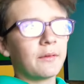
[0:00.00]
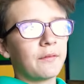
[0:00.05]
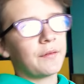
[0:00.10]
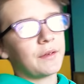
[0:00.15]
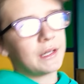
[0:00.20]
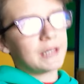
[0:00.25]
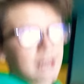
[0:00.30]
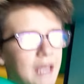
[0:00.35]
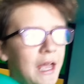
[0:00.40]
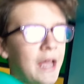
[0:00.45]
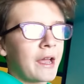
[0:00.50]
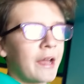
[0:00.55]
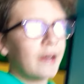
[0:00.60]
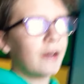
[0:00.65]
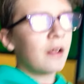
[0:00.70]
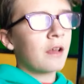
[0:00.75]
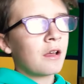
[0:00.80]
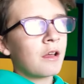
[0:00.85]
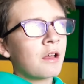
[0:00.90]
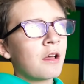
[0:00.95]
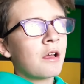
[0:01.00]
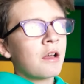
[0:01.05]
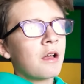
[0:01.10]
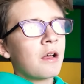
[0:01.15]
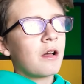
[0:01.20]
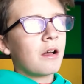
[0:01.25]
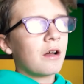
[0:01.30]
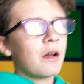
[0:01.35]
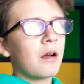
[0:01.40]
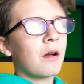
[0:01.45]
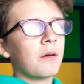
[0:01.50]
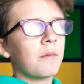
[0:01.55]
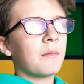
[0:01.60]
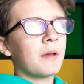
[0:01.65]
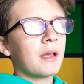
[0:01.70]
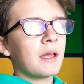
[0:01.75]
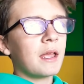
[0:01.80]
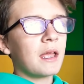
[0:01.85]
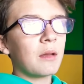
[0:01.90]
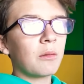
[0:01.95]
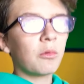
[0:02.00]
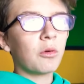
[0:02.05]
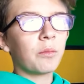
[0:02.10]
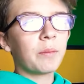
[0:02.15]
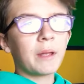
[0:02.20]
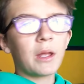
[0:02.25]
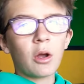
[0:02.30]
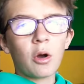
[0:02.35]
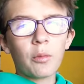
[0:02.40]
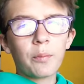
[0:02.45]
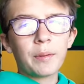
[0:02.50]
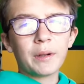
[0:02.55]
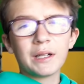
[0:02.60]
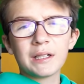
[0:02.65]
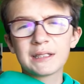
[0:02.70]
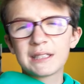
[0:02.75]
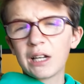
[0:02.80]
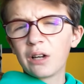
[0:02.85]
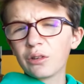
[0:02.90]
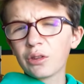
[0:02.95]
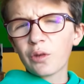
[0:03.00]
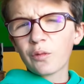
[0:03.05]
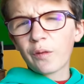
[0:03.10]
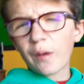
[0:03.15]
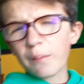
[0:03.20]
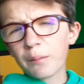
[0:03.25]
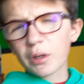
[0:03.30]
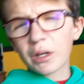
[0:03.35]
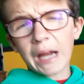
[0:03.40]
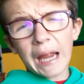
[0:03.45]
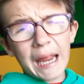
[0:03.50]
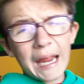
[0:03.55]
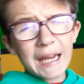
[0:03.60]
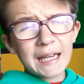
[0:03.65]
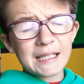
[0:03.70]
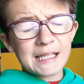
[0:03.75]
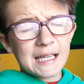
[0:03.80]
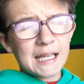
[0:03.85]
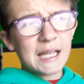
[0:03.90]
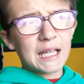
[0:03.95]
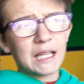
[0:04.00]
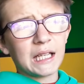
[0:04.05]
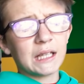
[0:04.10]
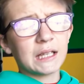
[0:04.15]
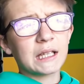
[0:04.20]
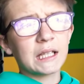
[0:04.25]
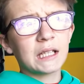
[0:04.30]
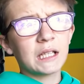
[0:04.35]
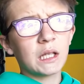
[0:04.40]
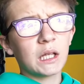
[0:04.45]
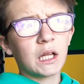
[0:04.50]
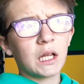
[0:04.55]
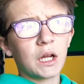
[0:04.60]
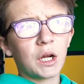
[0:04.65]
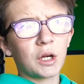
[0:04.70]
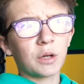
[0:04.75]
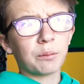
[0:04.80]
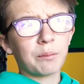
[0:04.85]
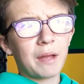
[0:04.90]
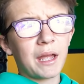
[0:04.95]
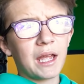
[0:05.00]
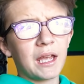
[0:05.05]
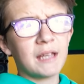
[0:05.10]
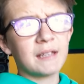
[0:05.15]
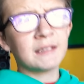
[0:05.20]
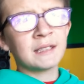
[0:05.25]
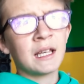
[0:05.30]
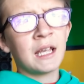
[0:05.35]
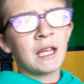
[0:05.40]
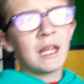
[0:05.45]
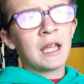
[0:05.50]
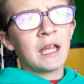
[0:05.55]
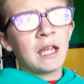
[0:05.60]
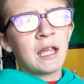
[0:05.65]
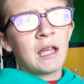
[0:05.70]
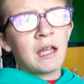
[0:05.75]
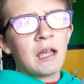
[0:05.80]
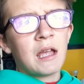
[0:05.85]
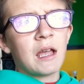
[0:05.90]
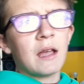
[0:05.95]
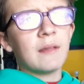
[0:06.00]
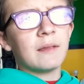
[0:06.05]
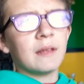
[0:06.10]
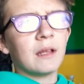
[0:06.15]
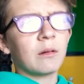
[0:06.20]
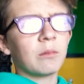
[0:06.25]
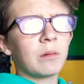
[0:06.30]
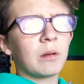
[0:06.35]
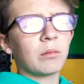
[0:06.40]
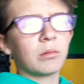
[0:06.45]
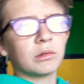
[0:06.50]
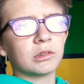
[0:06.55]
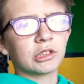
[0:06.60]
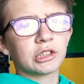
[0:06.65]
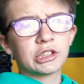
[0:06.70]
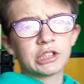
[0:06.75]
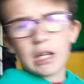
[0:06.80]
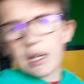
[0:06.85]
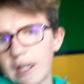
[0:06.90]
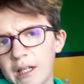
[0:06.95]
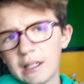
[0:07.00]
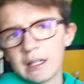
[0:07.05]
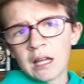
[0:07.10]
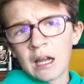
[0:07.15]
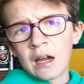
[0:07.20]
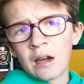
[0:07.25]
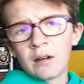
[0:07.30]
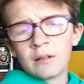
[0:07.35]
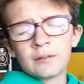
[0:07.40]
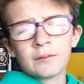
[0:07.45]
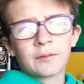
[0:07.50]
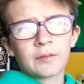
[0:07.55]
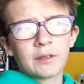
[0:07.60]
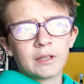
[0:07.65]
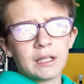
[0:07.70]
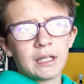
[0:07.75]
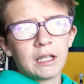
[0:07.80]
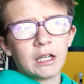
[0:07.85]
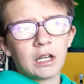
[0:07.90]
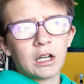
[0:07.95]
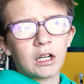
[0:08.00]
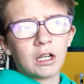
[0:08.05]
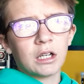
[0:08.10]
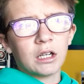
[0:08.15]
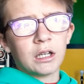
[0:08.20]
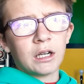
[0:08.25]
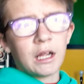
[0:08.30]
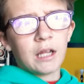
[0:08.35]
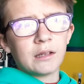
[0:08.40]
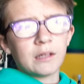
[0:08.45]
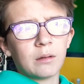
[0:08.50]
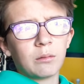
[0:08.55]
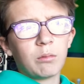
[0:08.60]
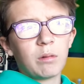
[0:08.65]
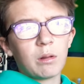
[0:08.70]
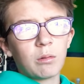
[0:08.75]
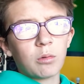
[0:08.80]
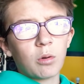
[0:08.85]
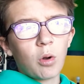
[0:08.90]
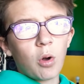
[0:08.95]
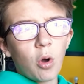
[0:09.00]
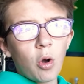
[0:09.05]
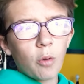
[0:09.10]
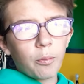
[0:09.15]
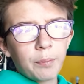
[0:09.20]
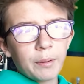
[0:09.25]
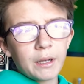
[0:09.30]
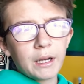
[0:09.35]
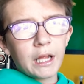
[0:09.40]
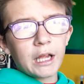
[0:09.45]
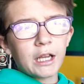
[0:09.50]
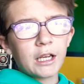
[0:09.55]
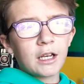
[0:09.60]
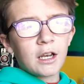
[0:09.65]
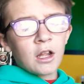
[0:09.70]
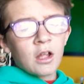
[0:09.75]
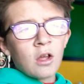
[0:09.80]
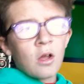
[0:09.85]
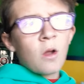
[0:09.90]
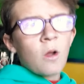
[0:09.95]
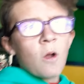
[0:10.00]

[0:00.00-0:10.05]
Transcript: If you can't, um, it will be open until November 18th, our maze, and then we will shut it down for the year, and then we will open it